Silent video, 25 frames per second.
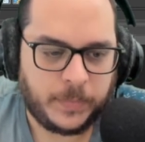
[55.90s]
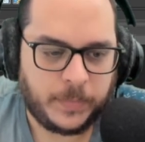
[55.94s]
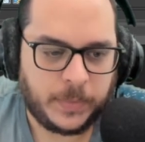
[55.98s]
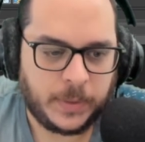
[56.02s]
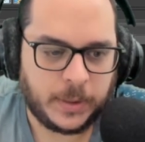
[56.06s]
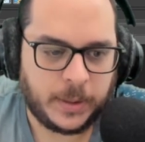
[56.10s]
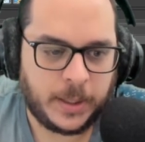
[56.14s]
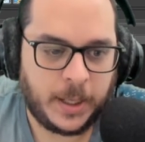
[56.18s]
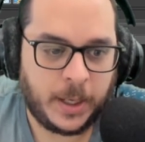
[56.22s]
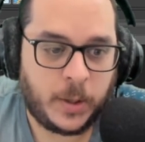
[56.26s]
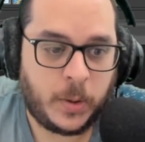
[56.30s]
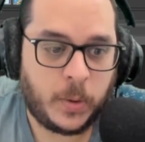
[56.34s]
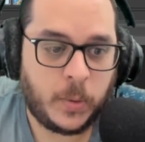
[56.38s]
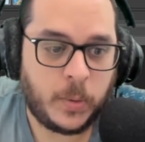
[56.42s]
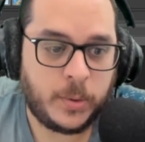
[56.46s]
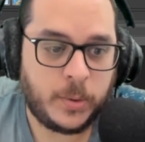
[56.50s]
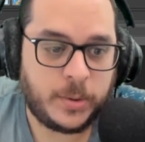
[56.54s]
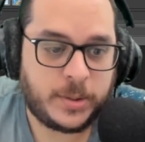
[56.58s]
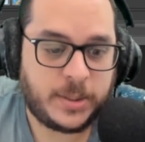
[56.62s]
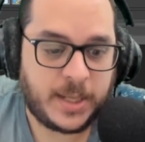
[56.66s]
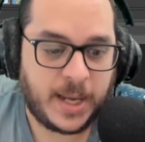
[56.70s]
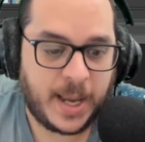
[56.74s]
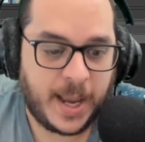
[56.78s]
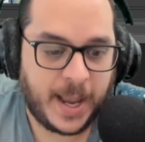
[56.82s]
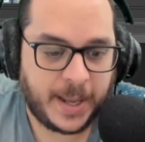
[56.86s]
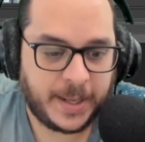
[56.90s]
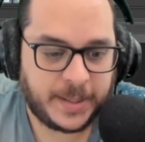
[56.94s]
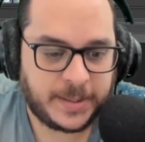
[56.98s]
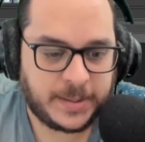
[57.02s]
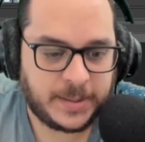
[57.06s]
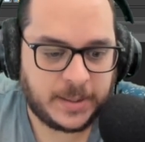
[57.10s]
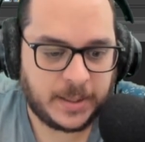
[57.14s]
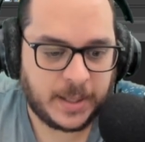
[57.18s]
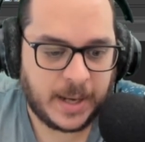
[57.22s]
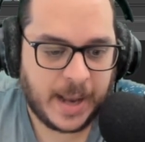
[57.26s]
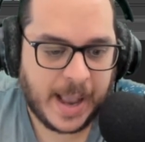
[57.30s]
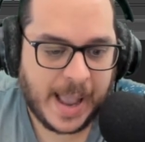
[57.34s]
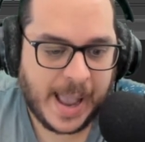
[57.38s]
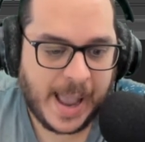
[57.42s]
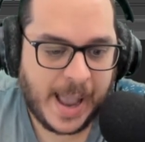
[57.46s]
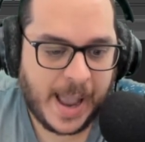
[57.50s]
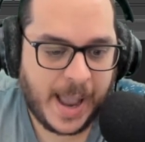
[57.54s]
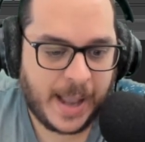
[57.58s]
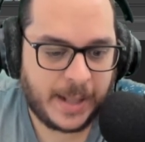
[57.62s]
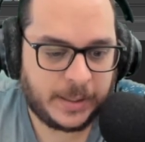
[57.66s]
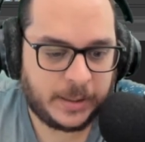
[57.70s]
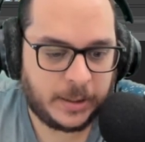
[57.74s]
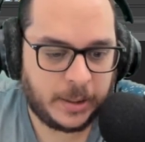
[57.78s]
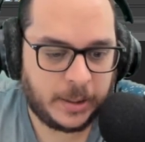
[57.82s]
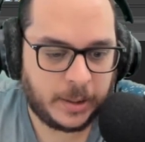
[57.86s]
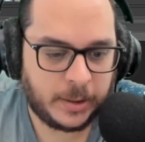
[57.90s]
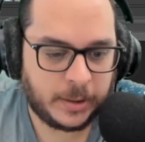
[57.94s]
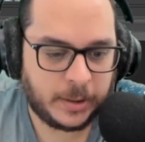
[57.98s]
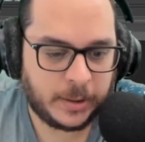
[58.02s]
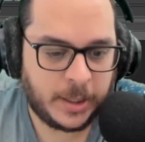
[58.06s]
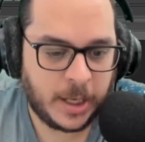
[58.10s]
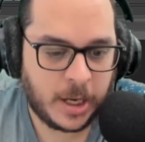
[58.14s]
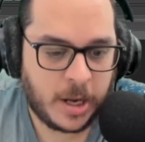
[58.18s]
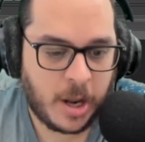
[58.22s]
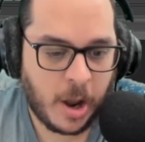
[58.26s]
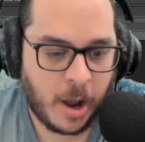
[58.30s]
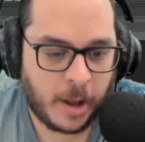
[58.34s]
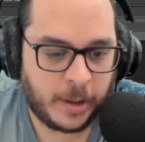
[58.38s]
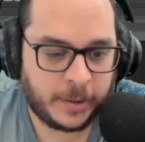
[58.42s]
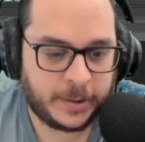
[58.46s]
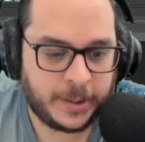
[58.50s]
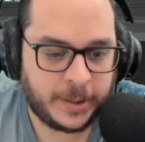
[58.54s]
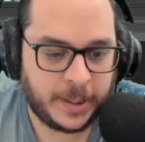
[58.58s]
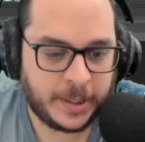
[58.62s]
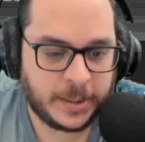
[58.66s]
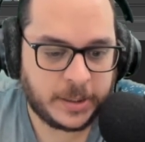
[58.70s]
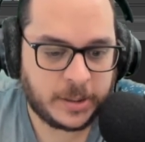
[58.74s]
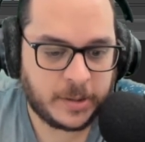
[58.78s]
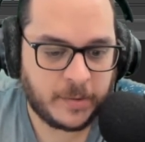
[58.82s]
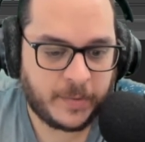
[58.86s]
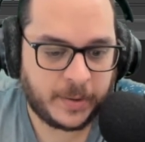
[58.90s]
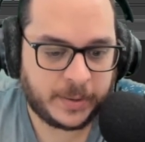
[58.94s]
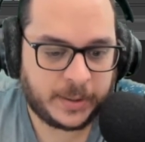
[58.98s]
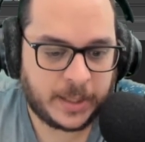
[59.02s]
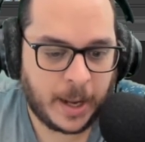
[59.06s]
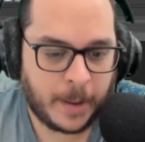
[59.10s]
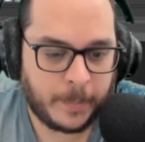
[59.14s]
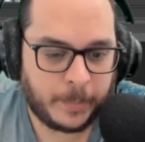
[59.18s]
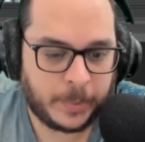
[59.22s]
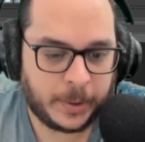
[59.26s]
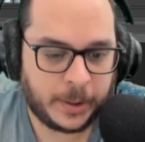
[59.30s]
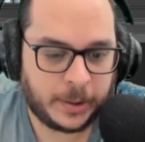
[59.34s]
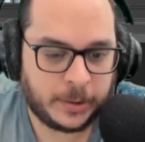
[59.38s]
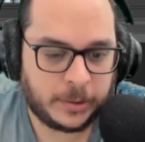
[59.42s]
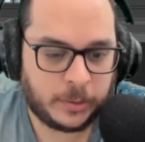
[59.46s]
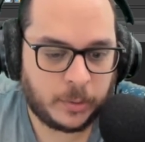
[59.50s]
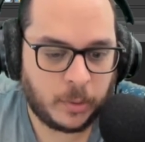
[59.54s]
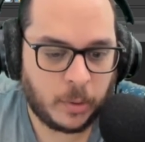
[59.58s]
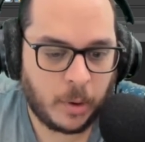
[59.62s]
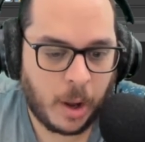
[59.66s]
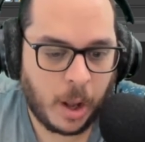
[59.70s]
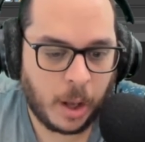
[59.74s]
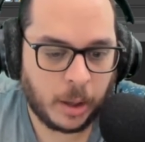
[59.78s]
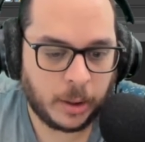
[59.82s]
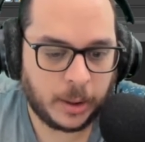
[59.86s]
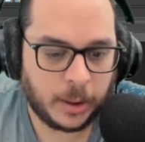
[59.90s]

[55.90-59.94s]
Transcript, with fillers: The code says, add the contents of a template to all